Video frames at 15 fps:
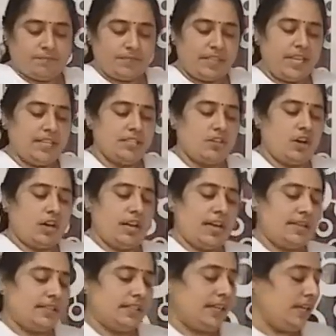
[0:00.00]
these all
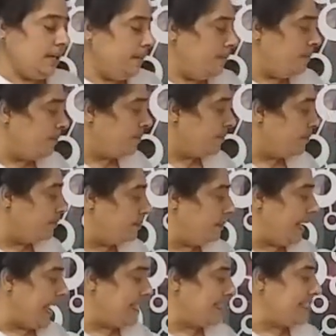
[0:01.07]
are the
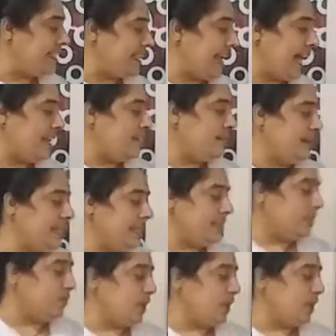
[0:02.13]
plant eating animals,